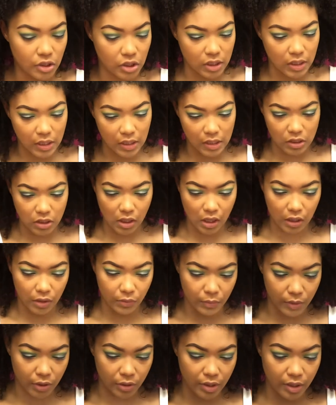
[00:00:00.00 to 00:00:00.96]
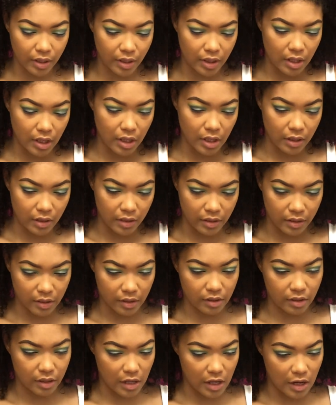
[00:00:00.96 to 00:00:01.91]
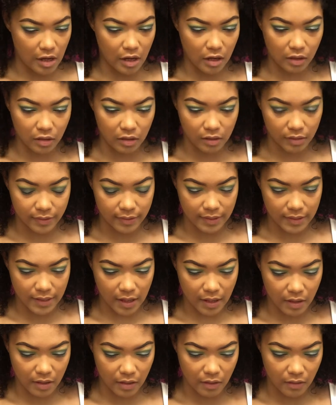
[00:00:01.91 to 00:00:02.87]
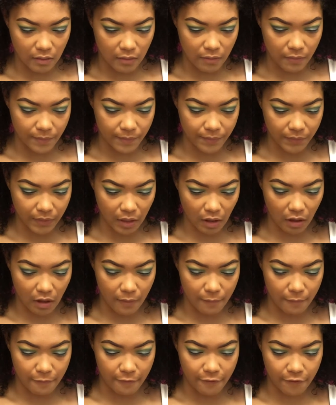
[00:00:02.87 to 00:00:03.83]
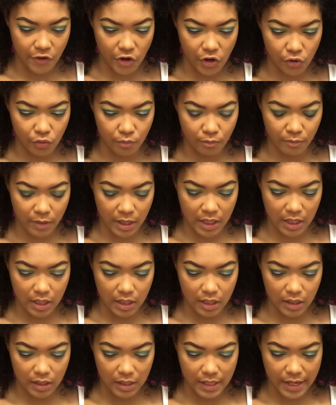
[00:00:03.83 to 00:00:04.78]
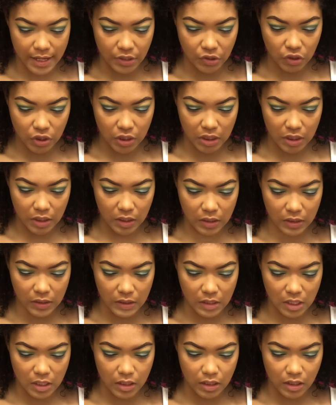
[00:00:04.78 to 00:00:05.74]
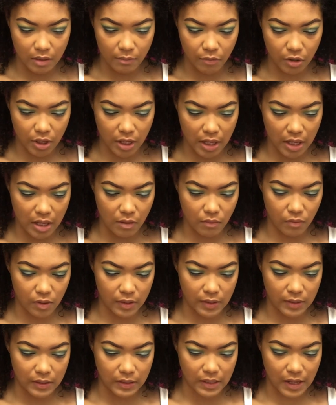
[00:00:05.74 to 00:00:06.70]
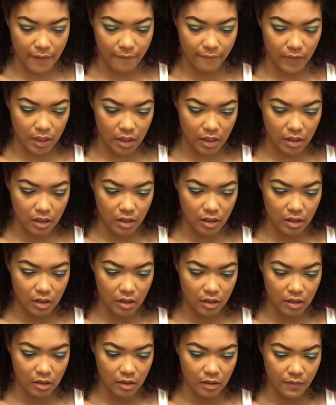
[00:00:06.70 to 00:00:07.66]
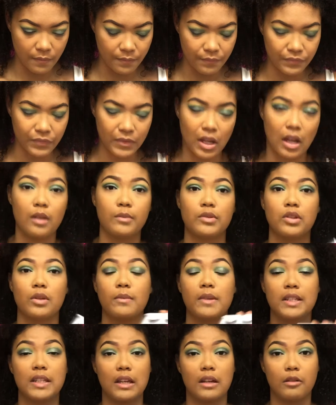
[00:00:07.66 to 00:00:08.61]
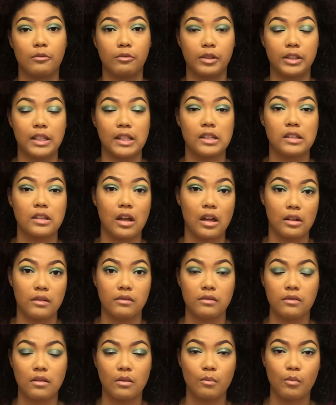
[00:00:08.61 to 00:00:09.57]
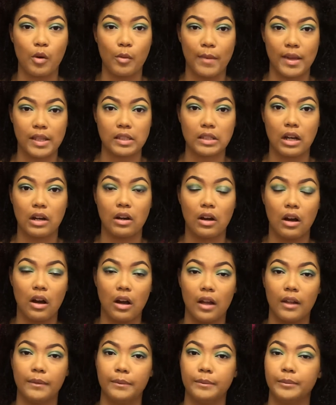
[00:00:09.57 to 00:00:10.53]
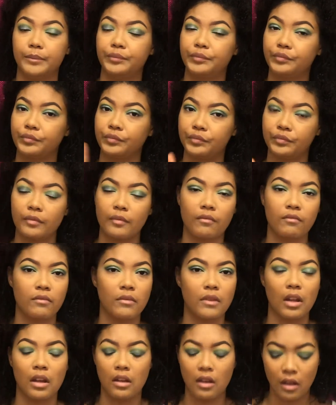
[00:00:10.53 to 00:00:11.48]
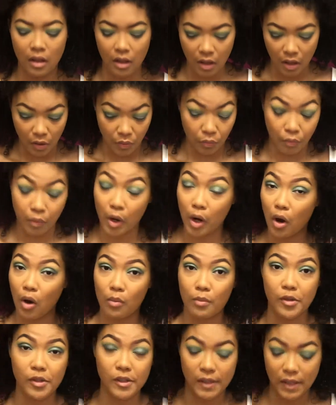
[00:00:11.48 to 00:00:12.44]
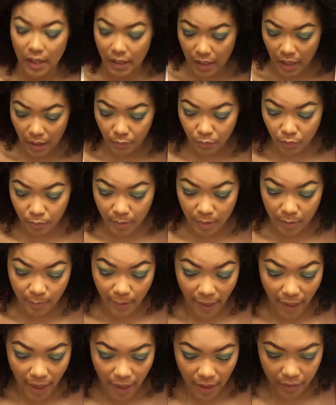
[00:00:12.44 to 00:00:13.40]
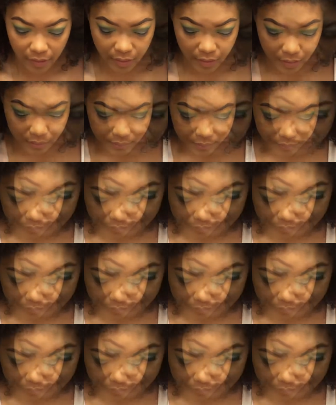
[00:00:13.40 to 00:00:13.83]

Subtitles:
just in case y'all are wondering, they're the Ardell faux mink lashes in the number 817. So I'm gonna take it and put these on, put mascara on. We're almost done. I will be back.